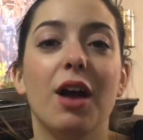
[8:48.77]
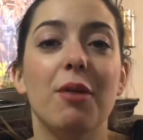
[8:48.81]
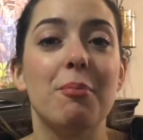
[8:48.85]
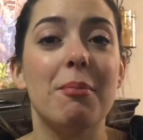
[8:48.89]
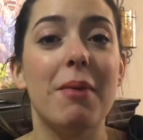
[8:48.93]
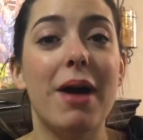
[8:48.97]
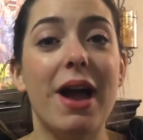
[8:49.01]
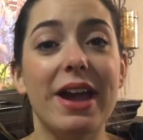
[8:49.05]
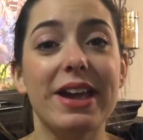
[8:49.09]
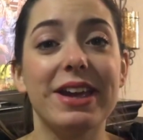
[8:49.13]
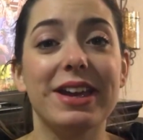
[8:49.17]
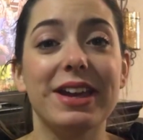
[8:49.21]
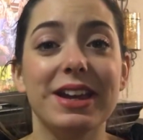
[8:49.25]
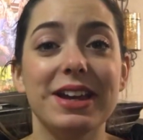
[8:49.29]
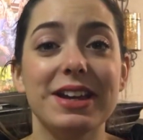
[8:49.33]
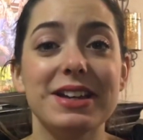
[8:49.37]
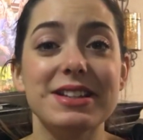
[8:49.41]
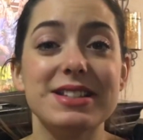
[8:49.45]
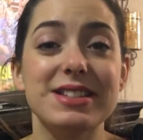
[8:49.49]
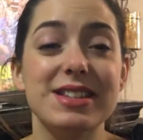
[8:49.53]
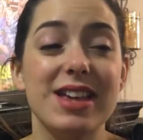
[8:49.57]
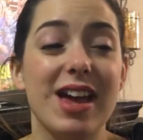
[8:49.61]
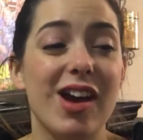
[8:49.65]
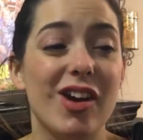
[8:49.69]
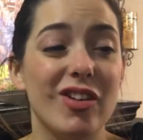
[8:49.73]
My
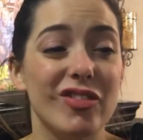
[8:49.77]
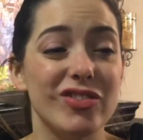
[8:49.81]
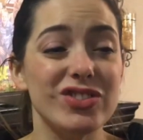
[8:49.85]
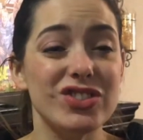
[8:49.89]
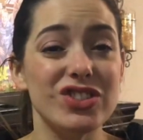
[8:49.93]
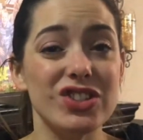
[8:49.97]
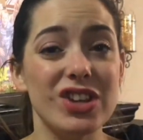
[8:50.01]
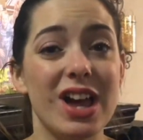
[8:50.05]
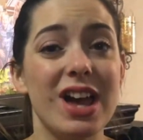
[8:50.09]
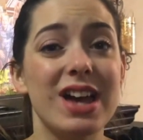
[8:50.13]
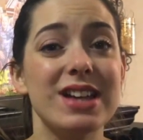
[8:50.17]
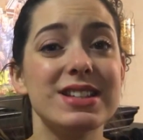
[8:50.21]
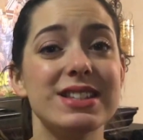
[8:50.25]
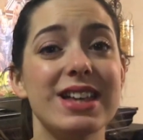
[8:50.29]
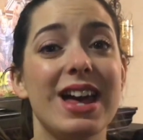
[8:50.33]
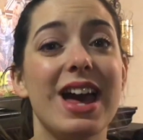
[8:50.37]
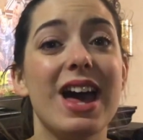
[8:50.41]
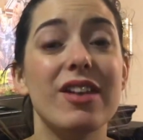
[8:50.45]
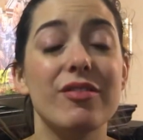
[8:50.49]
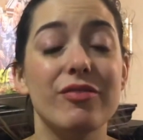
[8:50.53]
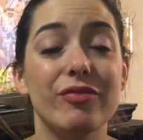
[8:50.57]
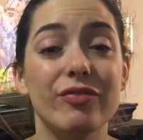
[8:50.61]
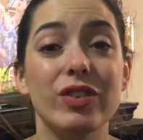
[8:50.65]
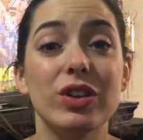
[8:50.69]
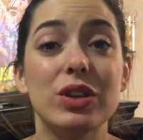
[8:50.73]
kids have just
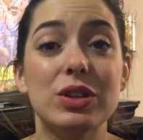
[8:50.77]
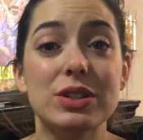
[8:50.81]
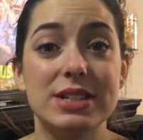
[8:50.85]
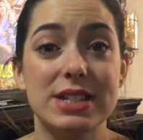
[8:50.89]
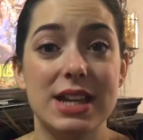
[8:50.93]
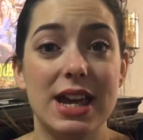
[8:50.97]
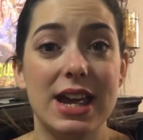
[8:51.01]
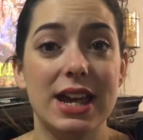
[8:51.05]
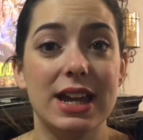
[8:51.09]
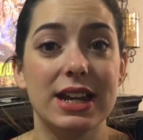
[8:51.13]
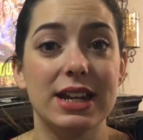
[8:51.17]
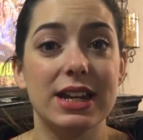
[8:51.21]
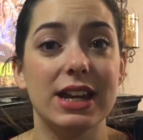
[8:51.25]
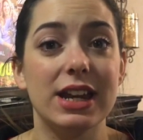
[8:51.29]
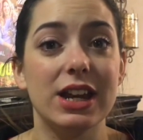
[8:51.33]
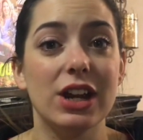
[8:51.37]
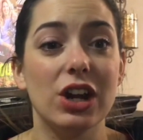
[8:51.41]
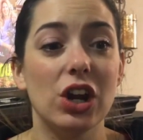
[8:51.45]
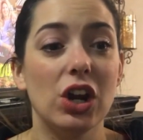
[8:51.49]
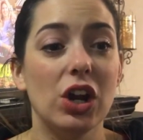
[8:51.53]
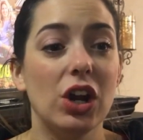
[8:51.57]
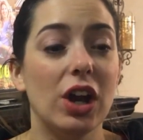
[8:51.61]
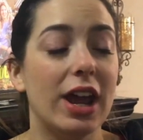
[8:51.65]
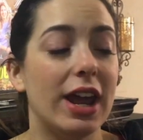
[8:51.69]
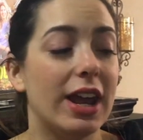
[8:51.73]
had a field day in
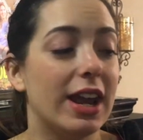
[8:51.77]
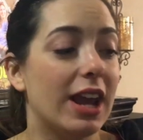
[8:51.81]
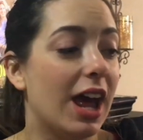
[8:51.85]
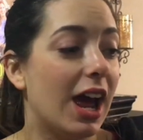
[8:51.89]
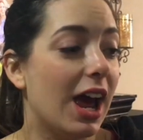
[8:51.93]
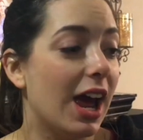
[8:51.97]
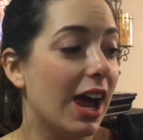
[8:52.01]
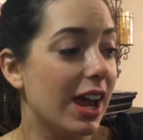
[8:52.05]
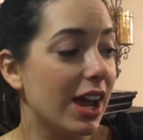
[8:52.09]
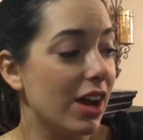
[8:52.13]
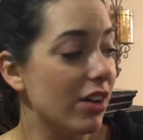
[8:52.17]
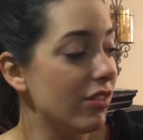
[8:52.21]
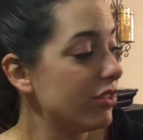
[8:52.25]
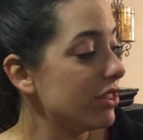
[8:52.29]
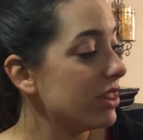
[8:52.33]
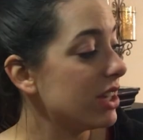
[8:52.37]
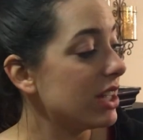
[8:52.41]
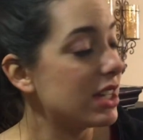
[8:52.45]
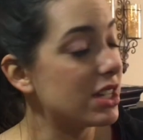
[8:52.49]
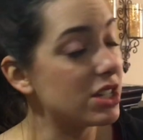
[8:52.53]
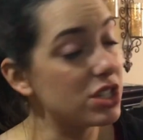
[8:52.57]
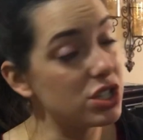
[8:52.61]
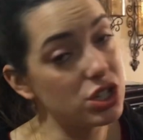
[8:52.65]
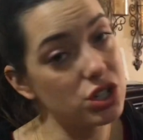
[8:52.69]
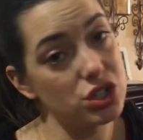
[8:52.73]
here, and I have
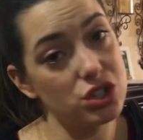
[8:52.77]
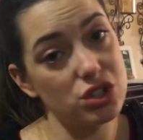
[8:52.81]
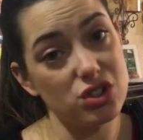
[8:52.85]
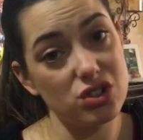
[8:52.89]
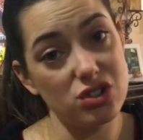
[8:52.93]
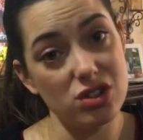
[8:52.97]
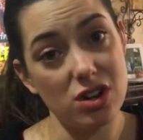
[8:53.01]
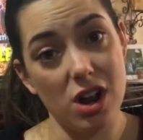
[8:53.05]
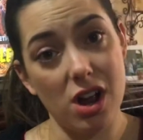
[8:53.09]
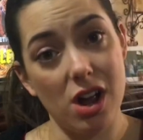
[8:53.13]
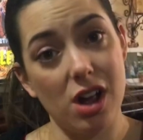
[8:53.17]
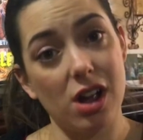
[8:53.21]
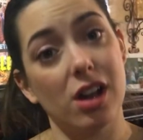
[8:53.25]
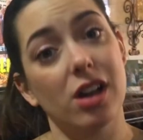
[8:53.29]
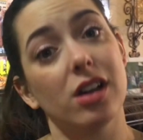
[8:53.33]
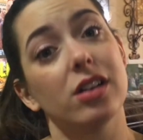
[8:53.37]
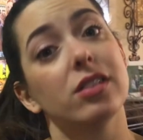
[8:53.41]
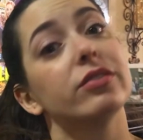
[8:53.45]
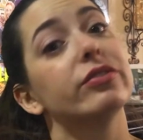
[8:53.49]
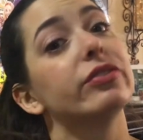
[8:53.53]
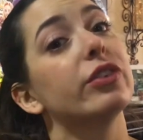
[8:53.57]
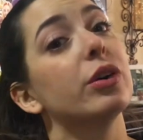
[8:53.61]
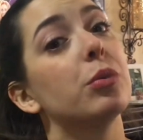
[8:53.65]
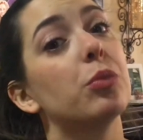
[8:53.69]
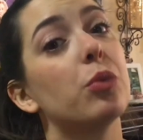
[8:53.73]
things strung
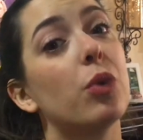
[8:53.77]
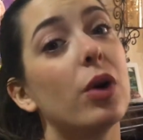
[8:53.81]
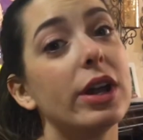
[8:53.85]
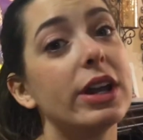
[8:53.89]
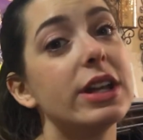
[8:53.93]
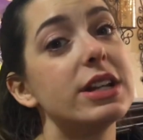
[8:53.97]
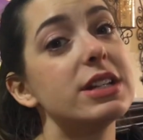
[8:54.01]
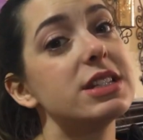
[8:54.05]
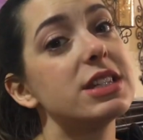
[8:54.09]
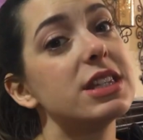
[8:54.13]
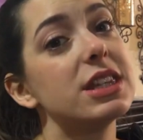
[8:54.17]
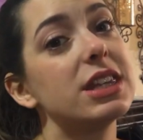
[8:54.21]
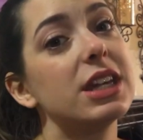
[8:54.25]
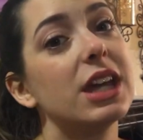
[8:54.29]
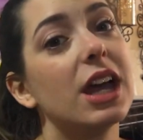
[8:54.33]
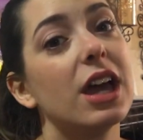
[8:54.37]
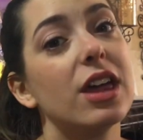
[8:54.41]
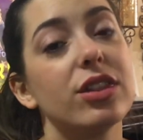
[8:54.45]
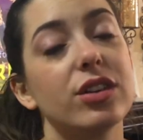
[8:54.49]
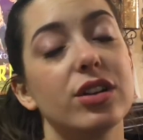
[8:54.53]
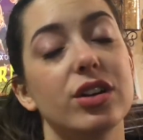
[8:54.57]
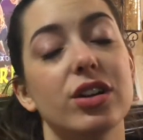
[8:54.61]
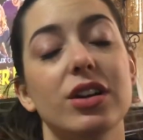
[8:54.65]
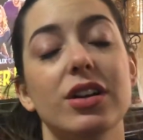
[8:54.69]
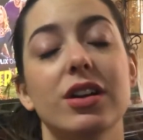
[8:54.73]
from one end to the
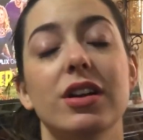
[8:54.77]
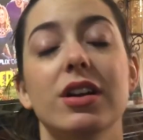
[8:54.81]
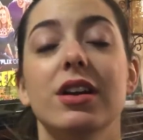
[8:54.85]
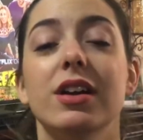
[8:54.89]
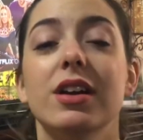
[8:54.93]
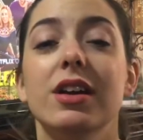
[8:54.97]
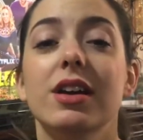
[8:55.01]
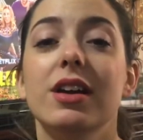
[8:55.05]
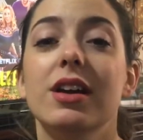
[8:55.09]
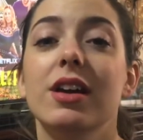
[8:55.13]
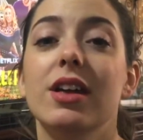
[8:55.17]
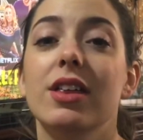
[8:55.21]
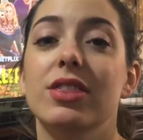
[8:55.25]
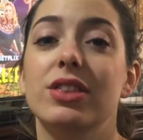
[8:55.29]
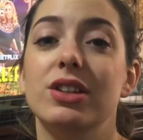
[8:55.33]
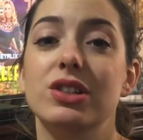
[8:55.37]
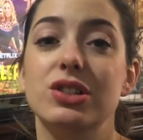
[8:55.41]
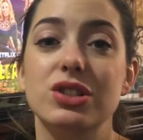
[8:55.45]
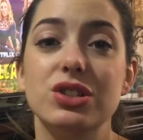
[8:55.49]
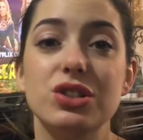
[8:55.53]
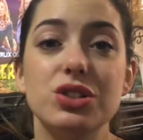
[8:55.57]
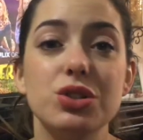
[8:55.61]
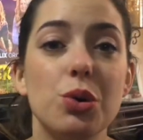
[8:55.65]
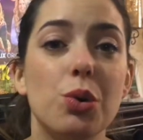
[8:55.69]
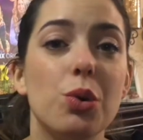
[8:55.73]
other.
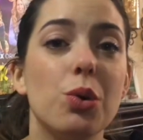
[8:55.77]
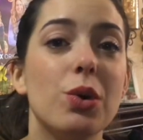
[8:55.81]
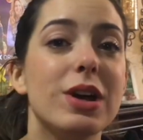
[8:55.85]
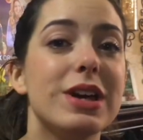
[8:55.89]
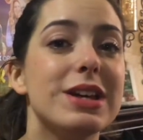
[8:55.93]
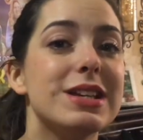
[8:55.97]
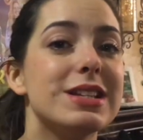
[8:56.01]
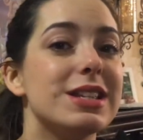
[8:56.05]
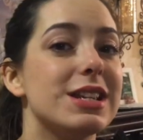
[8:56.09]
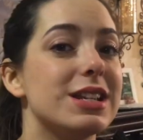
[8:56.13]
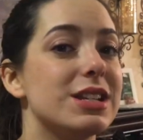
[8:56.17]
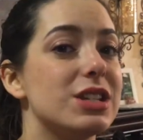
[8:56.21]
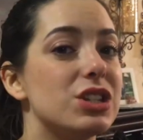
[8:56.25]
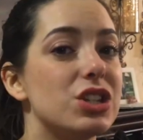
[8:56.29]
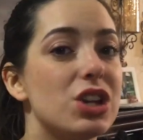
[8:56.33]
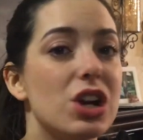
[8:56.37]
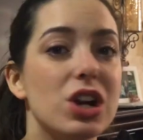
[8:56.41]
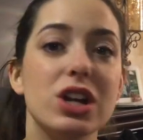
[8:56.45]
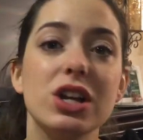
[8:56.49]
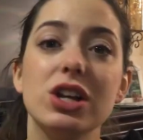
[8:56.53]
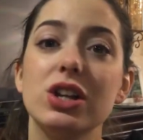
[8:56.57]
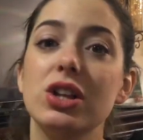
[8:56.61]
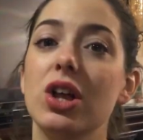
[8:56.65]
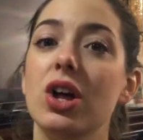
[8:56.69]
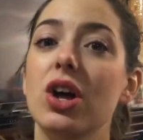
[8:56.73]
There's toys and
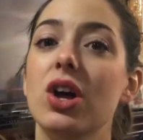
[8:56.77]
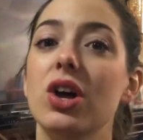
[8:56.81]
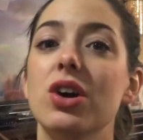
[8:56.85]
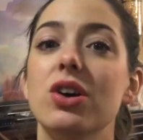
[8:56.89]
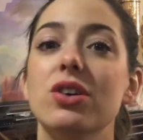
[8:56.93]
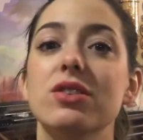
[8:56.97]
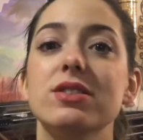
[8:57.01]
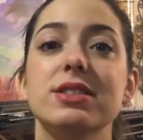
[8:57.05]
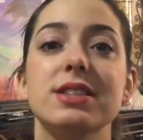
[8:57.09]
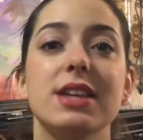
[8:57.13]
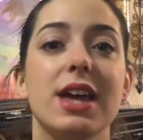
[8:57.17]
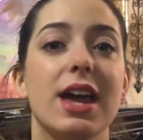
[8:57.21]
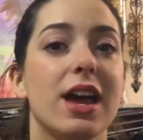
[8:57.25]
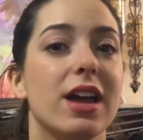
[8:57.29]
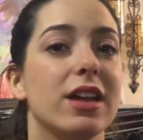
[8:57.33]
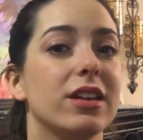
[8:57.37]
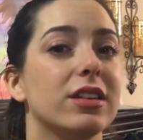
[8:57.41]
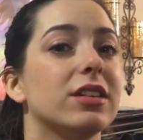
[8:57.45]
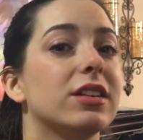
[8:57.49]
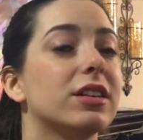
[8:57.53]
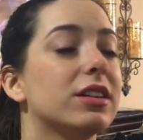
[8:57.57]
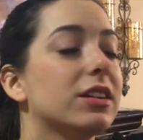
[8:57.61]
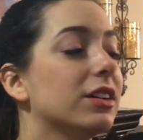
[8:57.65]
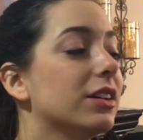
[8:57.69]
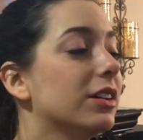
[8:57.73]
dirty clothes
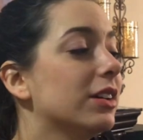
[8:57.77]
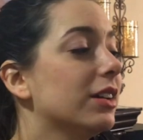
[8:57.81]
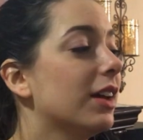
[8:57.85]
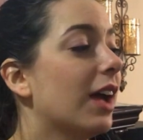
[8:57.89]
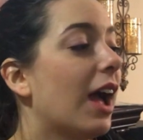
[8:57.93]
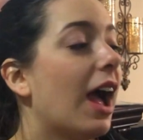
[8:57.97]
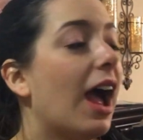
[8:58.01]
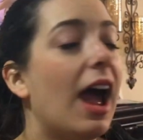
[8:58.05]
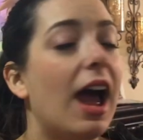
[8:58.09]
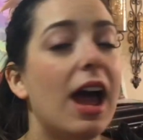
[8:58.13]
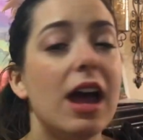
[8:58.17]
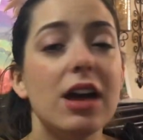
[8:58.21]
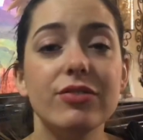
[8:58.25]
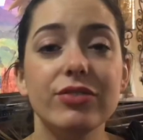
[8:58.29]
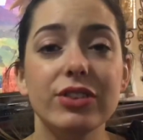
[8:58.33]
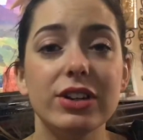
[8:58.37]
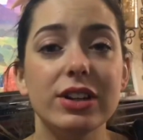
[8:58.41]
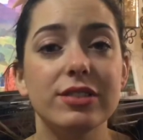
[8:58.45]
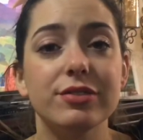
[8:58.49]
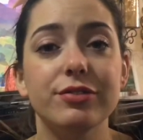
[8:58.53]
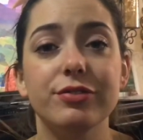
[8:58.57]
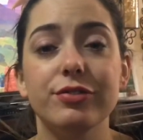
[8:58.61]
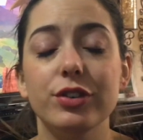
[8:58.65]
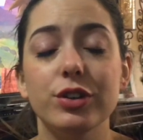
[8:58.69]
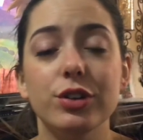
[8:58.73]
and
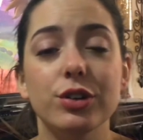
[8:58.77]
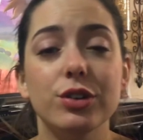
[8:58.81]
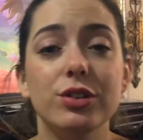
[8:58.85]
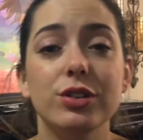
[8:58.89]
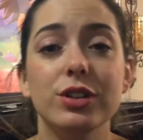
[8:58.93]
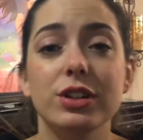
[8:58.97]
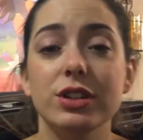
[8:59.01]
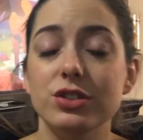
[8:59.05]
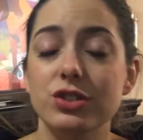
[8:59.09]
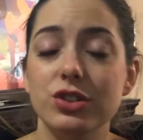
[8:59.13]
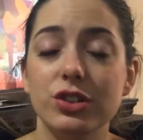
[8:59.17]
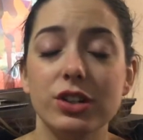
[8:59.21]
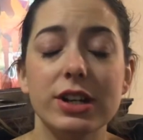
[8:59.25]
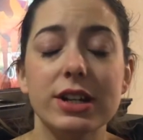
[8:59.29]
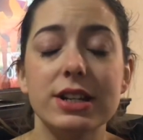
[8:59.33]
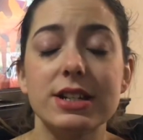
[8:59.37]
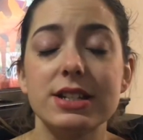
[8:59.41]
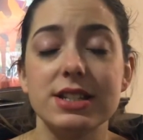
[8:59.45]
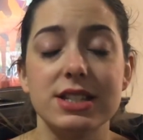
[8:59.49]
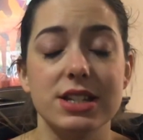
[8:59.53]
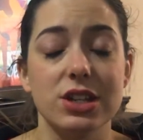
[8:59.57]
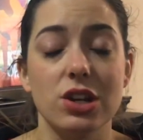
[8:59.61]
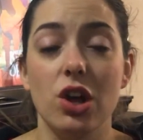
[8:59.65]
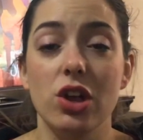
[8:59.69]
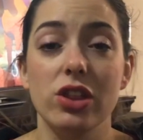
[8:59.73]
half-eaten food and
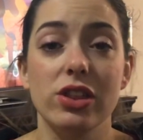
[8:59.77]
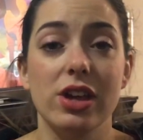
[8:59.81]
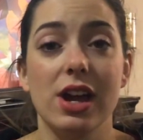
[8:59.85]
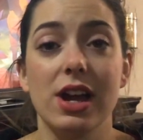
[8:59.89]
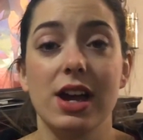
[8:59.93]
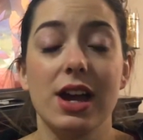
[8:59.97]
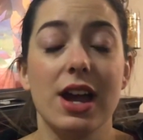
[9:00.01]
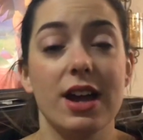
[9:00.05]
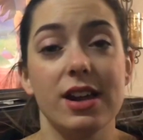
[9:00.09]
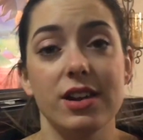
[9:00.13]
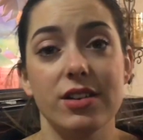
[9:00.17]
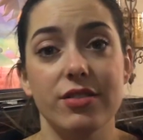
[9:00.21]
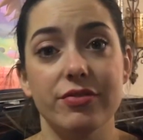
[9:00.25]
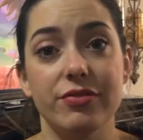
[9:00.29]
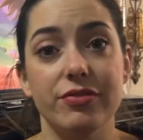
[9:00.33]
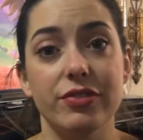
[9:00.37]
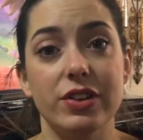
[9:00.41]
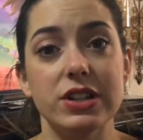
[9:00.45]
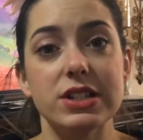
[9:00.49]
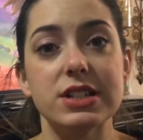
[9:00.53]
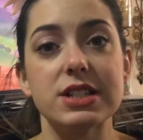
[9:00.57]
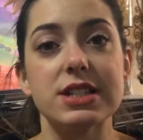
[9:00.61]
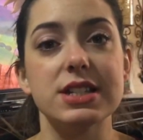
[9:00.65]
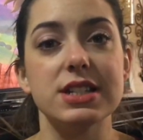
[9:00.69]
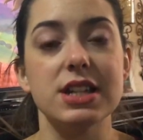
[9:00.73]
drinks and all that kind of
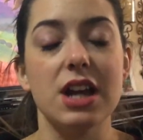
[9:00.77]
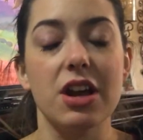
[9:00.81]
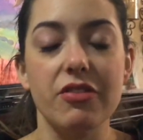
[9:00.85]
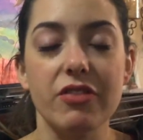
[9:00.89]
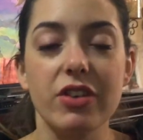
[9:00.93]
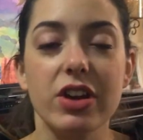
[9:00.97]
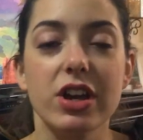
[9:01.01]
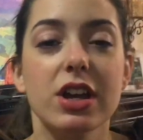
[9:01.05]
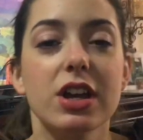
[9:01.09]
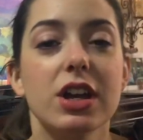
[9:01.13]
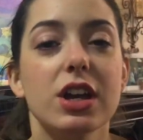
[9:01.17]
fun stuff.